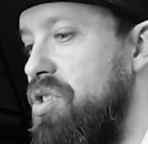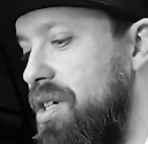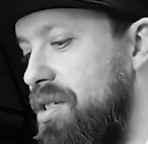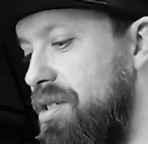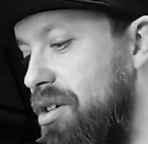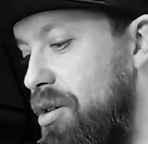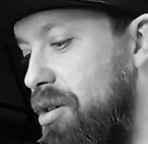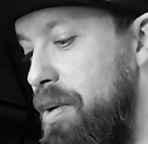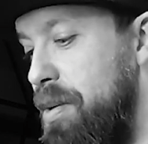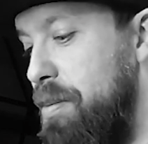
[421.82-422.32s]
all
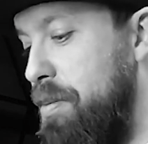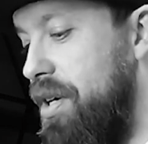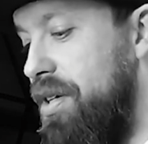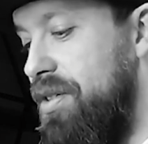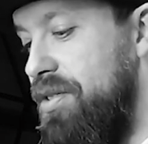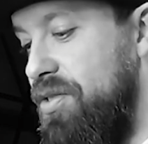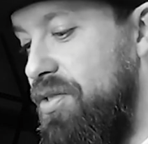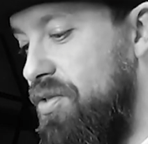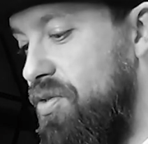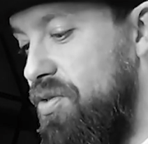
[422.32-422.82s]
my
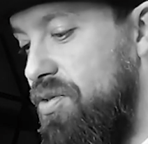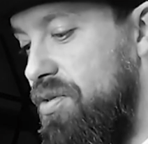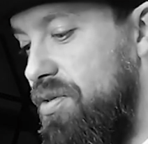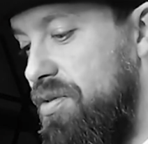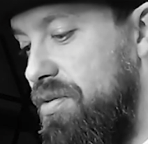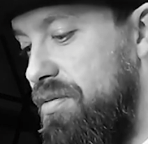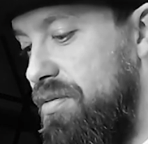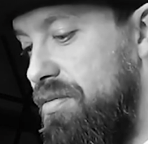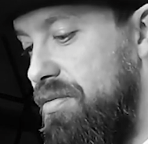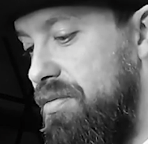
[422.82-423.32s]
boxes
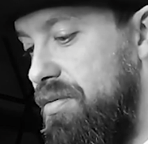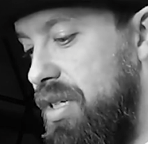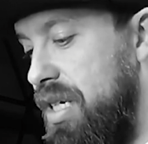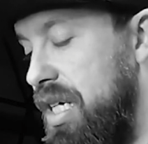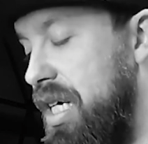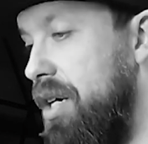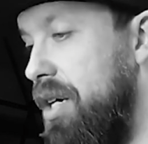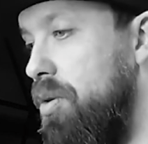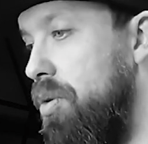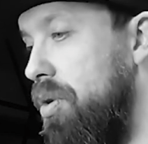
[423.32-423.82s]
high
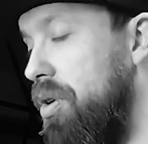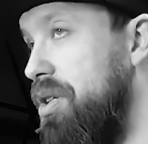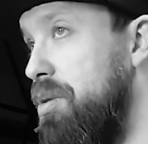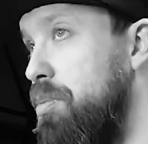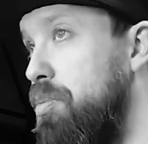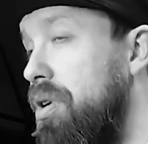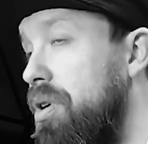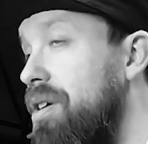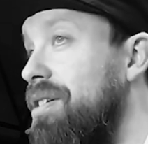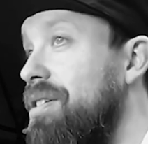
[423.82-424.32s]
quality
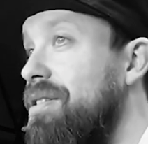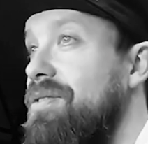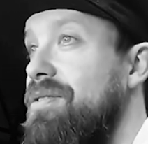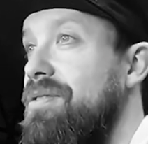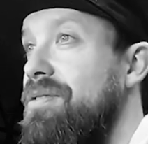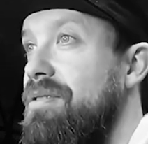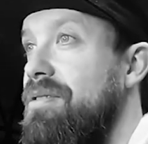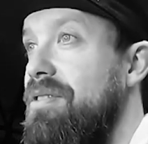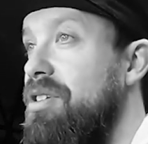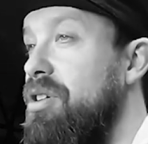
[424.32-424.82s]
products,
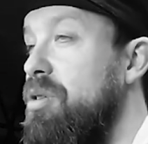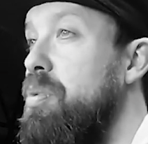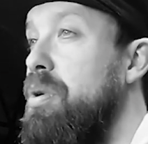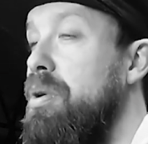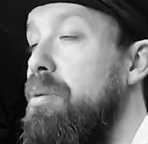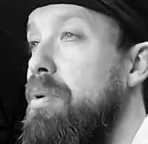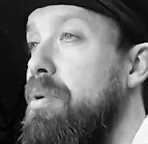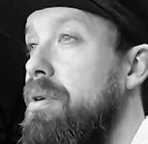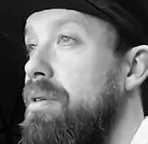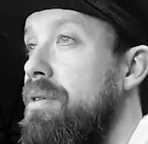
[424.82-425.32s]
good
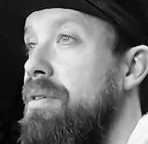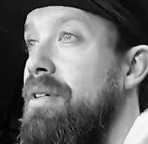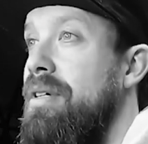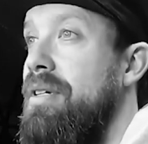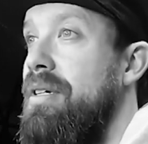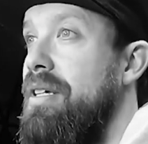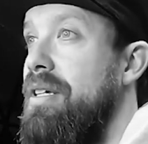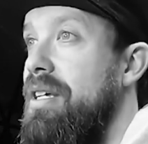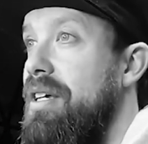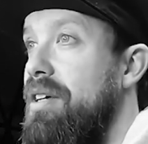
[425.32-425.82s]
people,
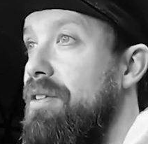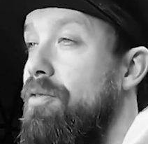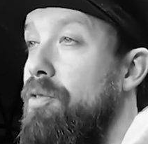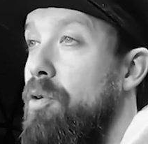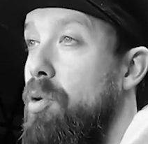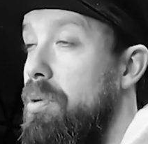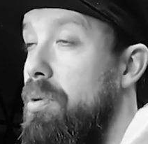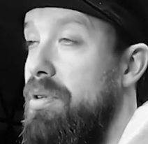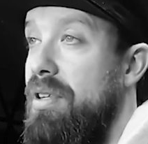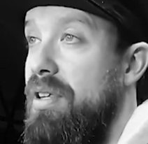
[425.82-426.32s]
and
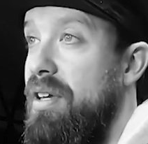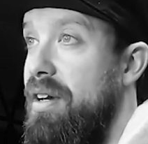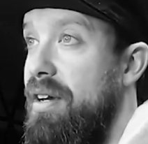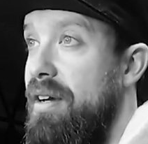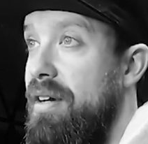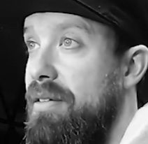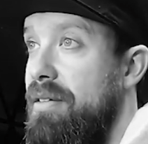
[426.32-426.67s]
forward thinking.